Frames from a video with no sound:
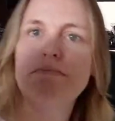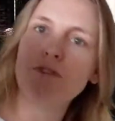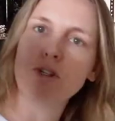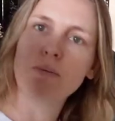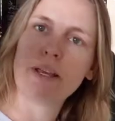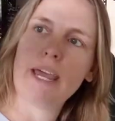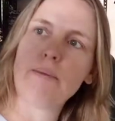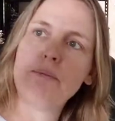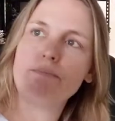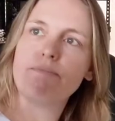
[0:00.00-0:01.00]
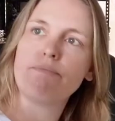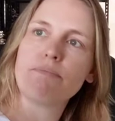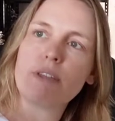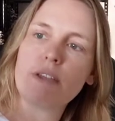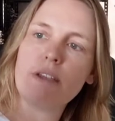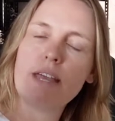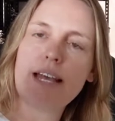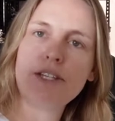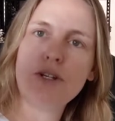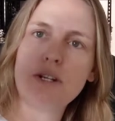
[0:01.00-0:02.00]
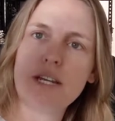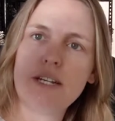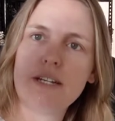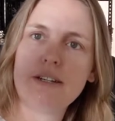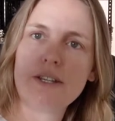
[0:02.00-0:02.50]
duplicate as you need it.